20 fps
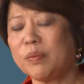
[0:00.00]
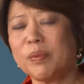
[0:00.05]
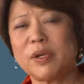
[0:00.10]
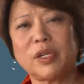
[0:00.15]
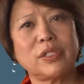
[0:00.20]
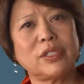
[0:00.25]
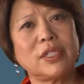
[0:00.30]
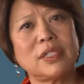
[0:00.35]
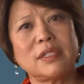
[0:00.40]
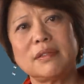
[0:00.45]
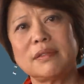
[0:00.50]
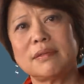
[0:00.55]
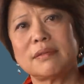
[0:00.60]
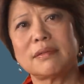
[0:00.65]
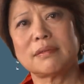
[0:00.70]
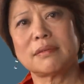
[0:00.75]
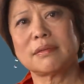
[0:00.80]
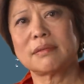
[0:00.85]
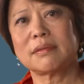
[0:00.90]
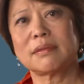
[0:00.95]
person,
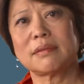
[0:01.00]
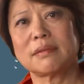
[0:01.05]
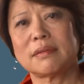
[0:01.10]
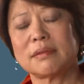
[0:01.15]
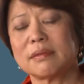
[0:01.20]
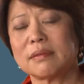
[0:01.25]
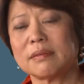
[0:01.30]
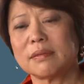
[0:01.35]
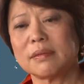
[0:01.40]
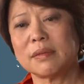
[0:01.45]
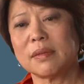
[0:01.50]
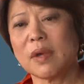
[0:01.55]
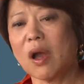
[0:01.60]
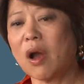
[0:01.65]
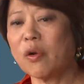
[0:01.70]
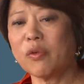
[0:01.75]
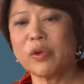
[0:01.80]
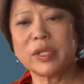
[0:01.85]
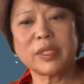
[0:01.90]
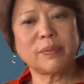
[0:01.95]

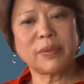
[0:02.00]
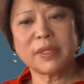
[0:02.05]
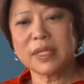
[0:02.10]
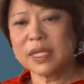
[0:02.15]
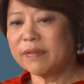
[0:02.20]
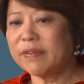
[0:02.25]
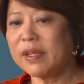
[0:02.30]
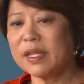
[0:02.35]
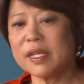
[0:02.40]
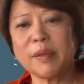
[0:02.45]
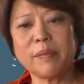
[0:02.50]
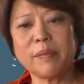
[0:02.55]
always believing in